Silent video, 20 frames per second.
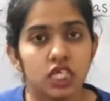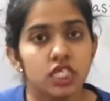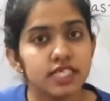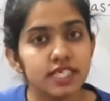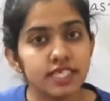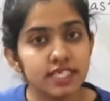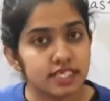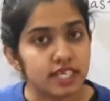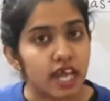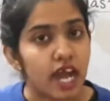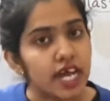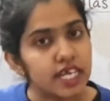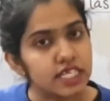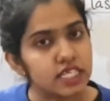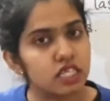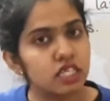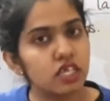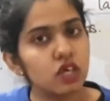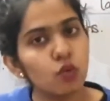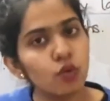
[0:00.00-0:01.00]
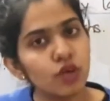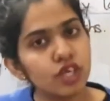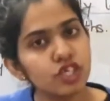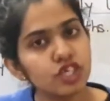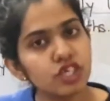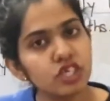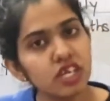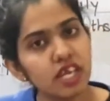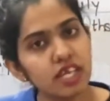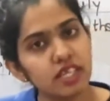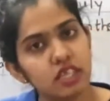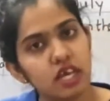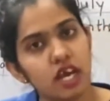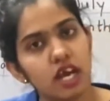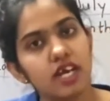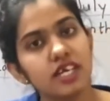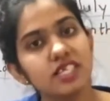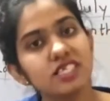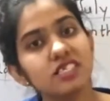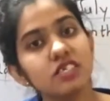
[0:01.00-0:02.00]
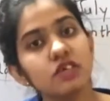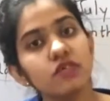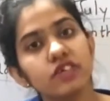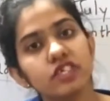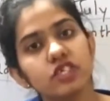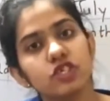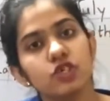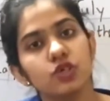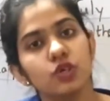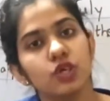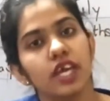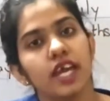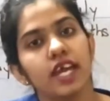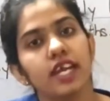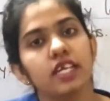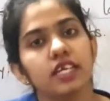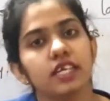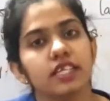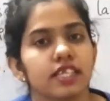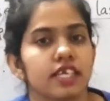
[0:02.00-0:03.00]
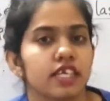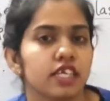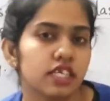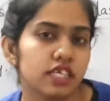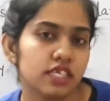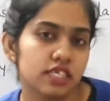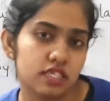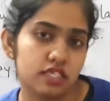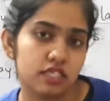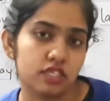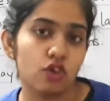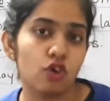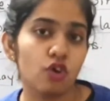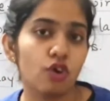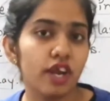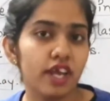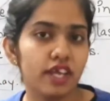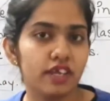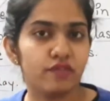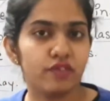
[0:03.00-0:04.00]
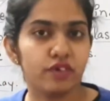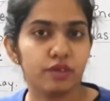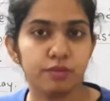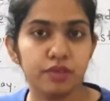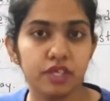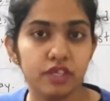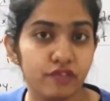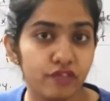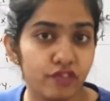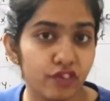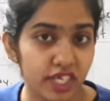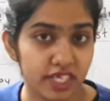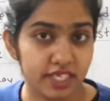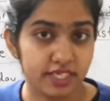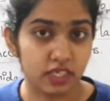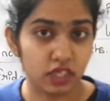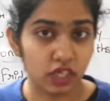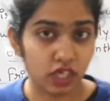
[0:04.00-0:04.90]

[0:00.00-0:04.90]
Just ask the question and the answer which you get, that is your adverbial phrase.